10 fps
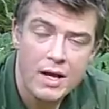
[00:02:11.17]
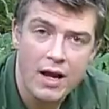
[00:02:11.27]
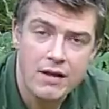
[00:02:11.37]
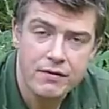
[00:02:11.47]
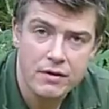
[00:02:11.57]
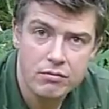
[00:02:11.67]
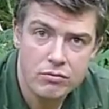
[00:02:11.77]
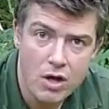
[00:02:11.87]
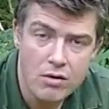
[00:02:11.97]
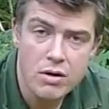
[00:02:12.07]
And if you
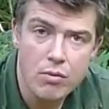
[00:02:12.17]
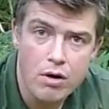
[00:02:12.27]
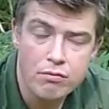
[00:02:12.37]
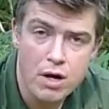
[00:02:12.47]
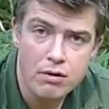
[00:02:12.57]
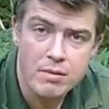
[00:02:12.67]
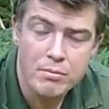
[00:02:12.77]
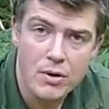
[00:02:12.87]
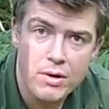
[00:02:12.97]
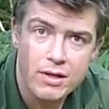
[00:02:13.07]
don't know what
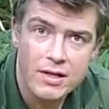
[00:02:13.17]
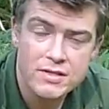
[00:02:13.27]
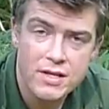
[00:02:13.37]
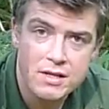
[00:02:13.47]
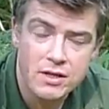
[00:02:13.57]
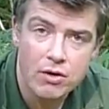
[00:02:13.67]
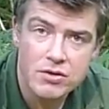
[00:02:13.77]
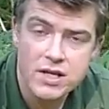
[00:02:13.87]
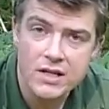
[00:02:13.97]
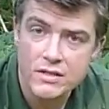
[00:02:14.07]
rolling boil is in the
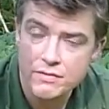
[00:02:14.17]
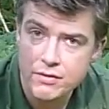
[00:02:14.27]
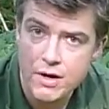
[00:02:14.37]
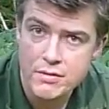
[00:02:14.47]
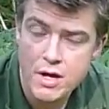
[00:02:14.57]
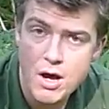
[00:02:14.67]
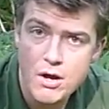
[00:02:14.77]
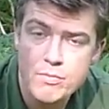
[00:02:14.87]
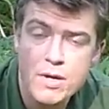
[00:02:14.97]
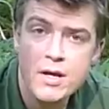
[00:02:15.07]
context of your own
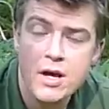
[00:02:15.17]
home,